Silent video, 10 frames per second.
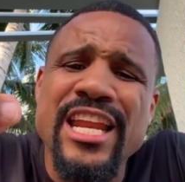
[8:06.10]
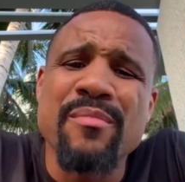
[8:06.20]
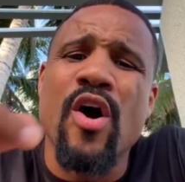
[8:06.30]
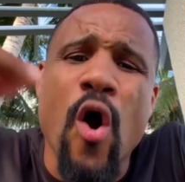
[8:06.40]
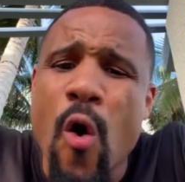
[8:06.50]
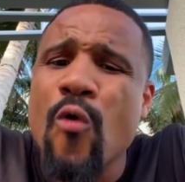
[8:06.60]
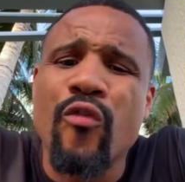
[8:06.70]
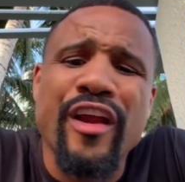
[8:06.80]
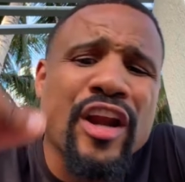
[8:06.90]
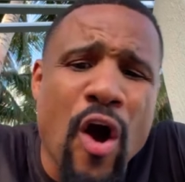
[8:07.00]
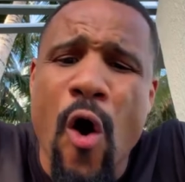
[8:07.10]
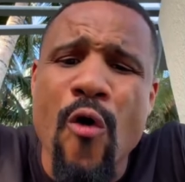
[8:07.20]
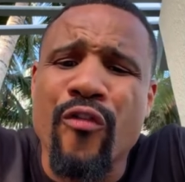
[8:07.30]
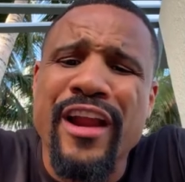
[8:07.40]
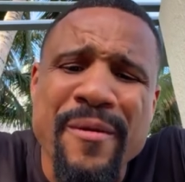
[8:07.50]
hit him over and
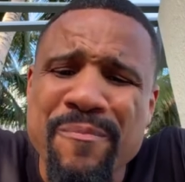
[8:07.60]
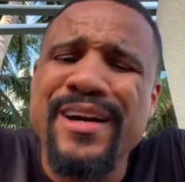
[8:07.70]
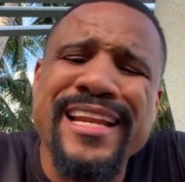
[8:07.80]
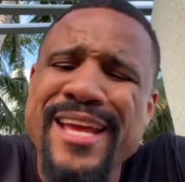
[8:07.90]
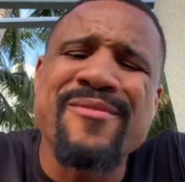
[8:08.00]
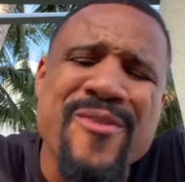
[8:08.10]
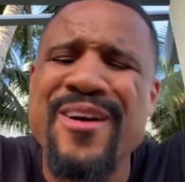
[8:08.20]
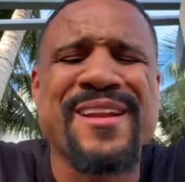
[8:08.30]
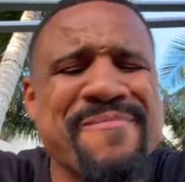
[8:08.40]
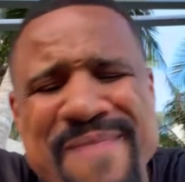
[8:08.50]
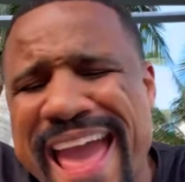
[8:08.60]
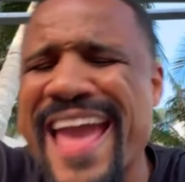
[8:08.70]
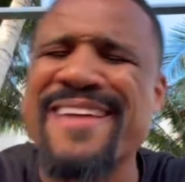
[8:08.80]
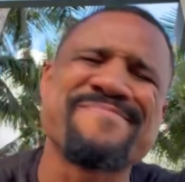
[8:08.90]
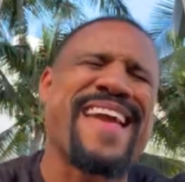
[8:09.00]
over and put him on the
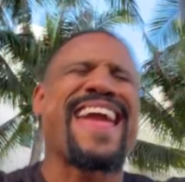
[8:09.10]
mat,